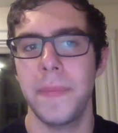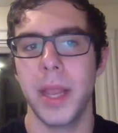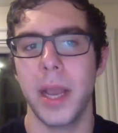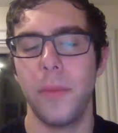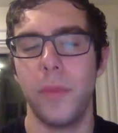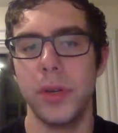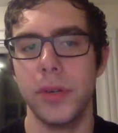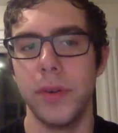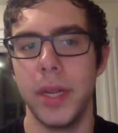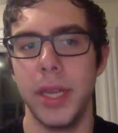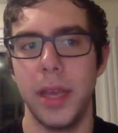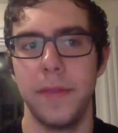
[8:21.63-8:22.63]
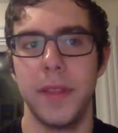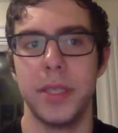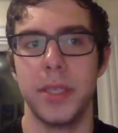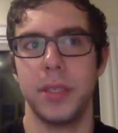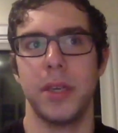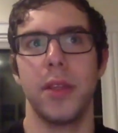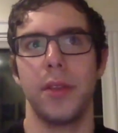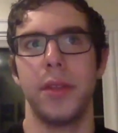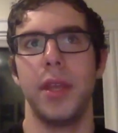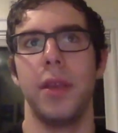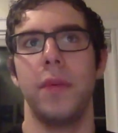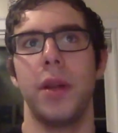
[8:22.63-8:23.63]
I'm wondering if this is another
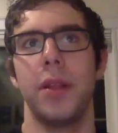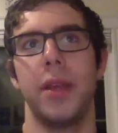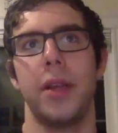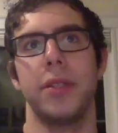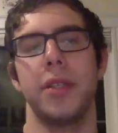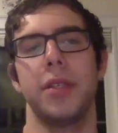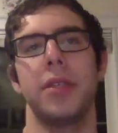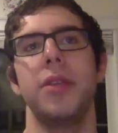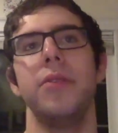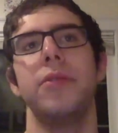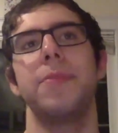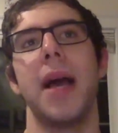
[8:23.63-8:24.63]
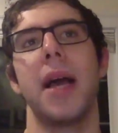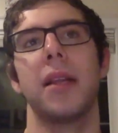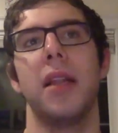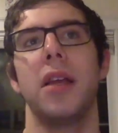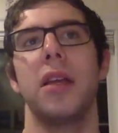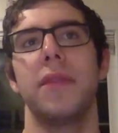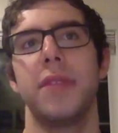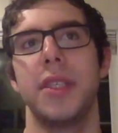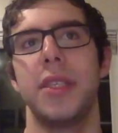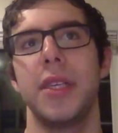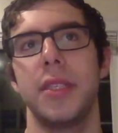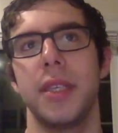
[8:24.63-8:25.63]
thing where there's this huge backlog of
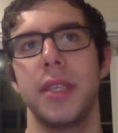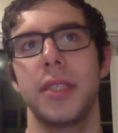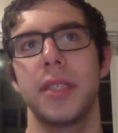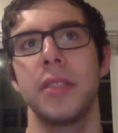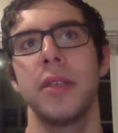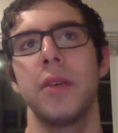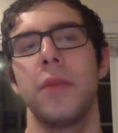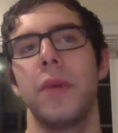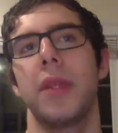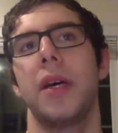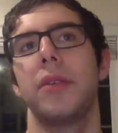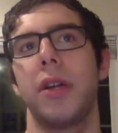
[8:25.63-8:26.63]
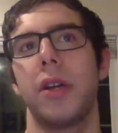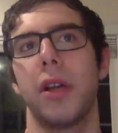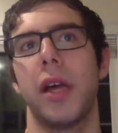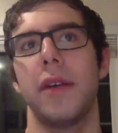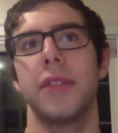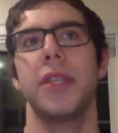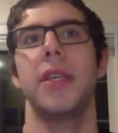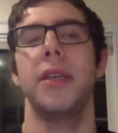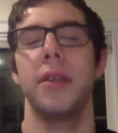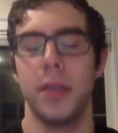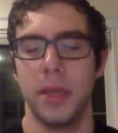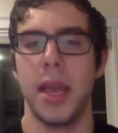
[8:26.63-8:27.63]
statistics with Andrei Arlovsky,
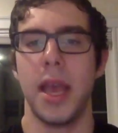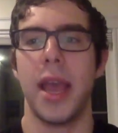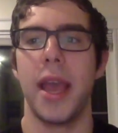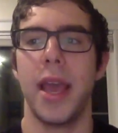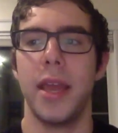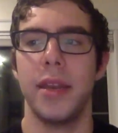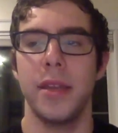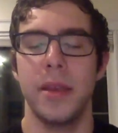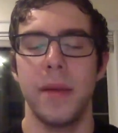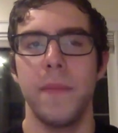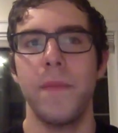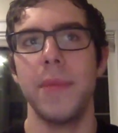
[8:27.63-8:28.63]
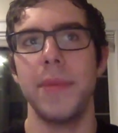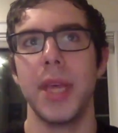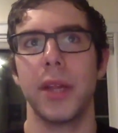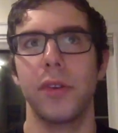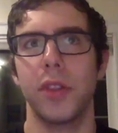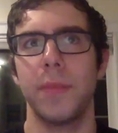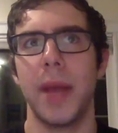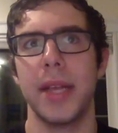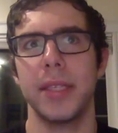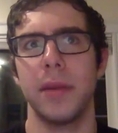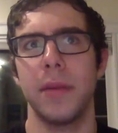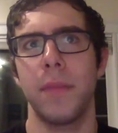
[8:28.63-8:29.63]
and maybe the algorithm
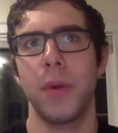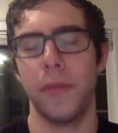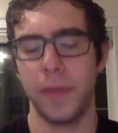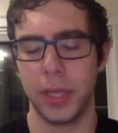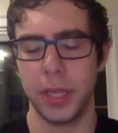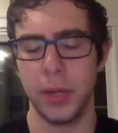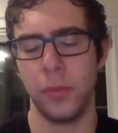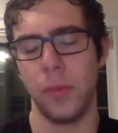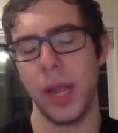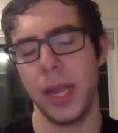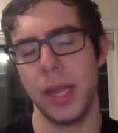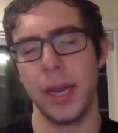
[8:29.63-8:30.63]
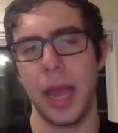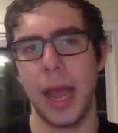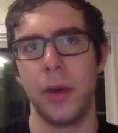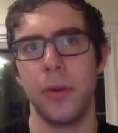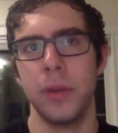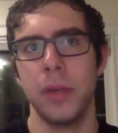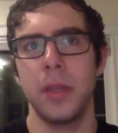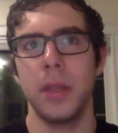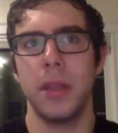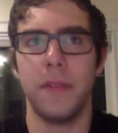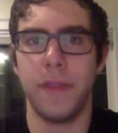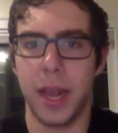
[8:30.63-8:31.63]
hasn't perfectly weighed out
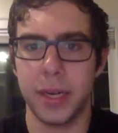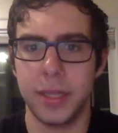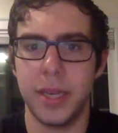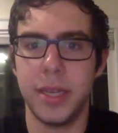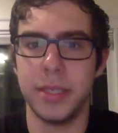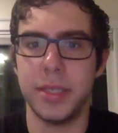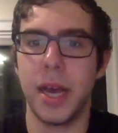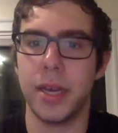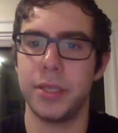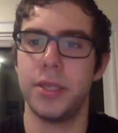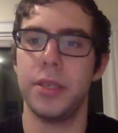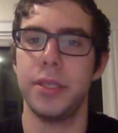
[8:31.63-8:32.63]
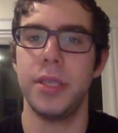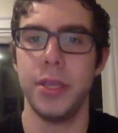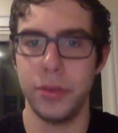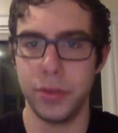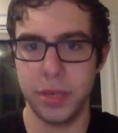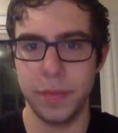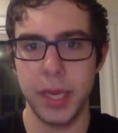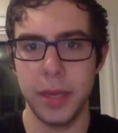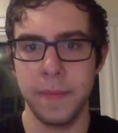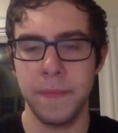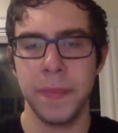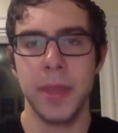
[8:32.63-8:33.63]
the fact that he's not as good as he used to be.
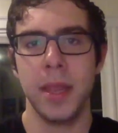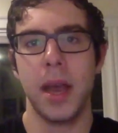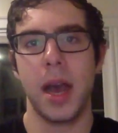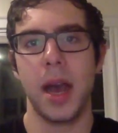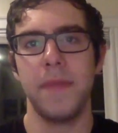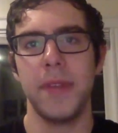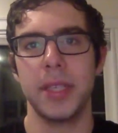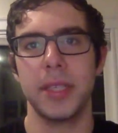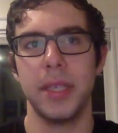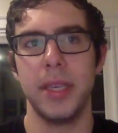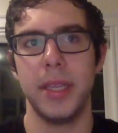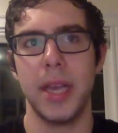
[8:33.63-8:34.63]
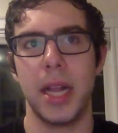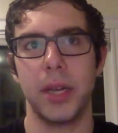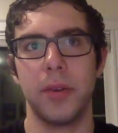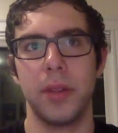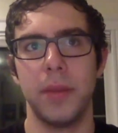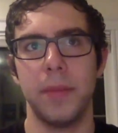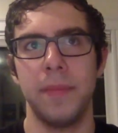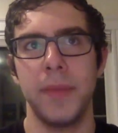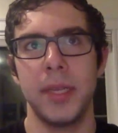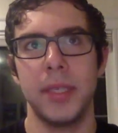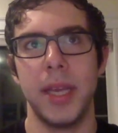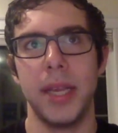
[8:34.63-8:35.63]
Obviously, the algorithm
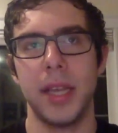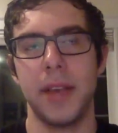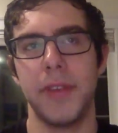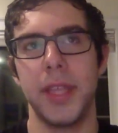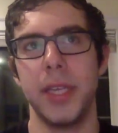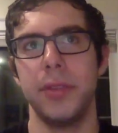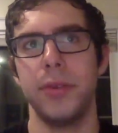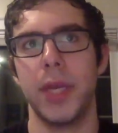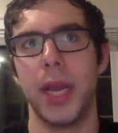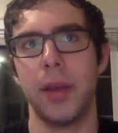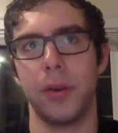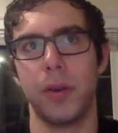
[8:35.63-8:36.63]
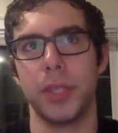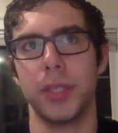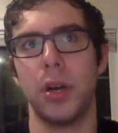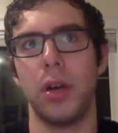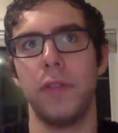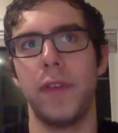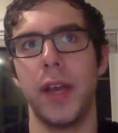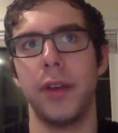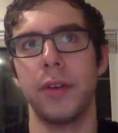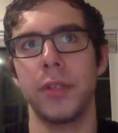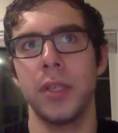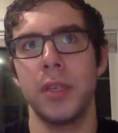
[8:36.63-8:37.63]
takes everything into account across all
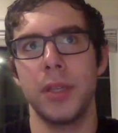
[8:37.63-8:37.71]
fighters.